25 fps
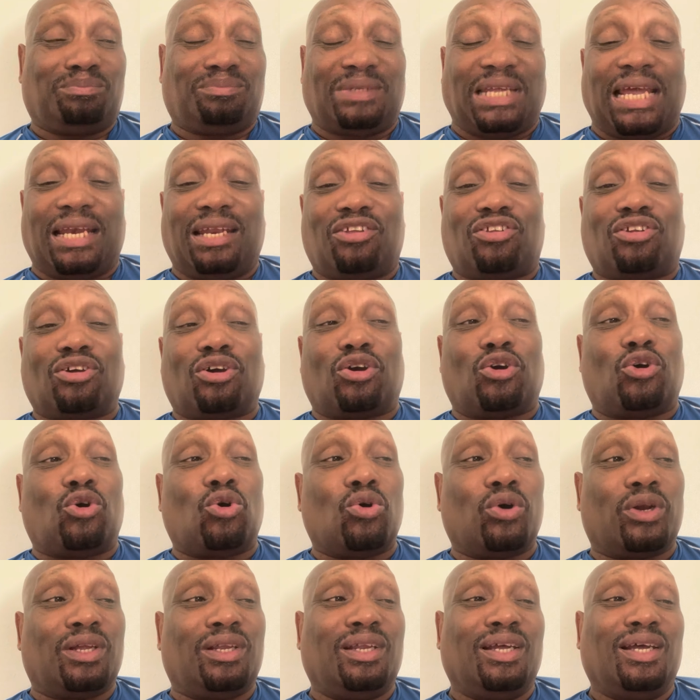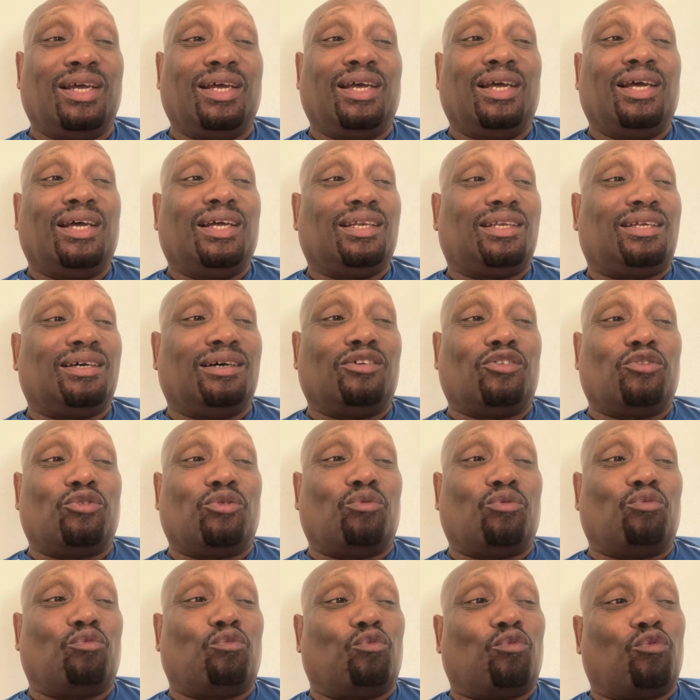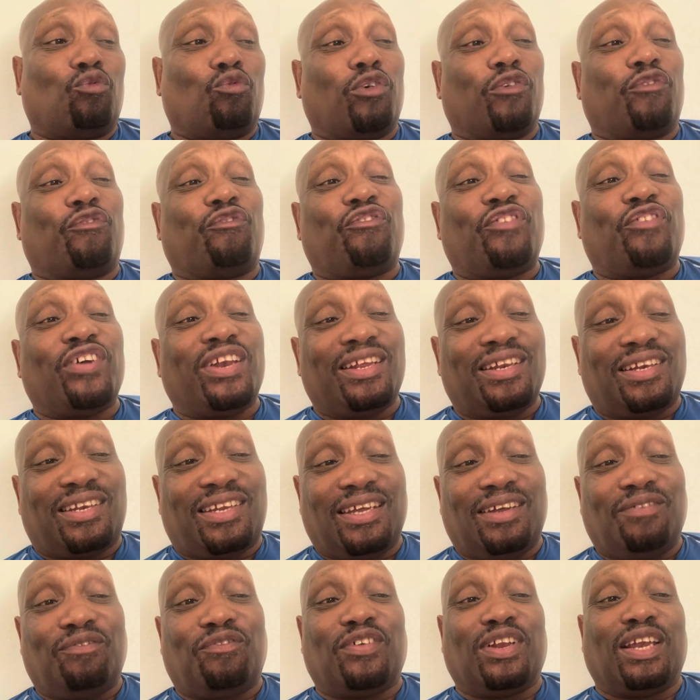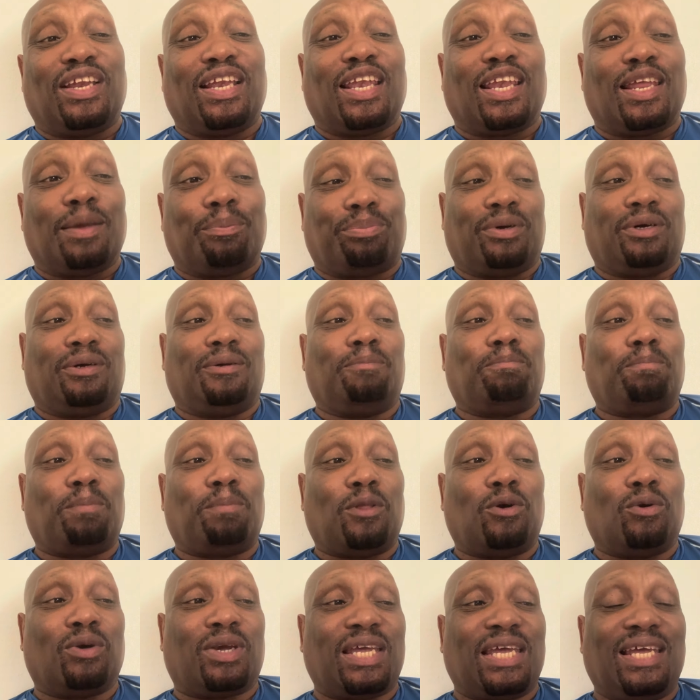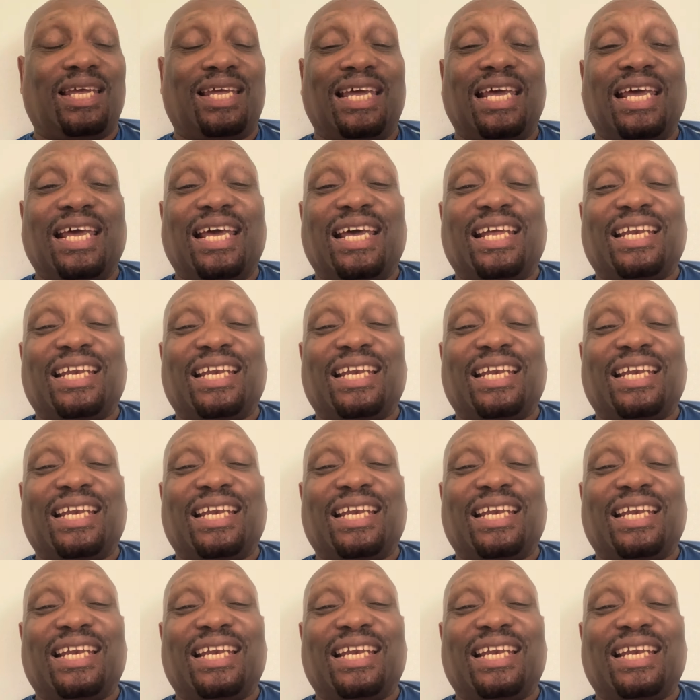And this is according to Refinitiv Lipper, okay?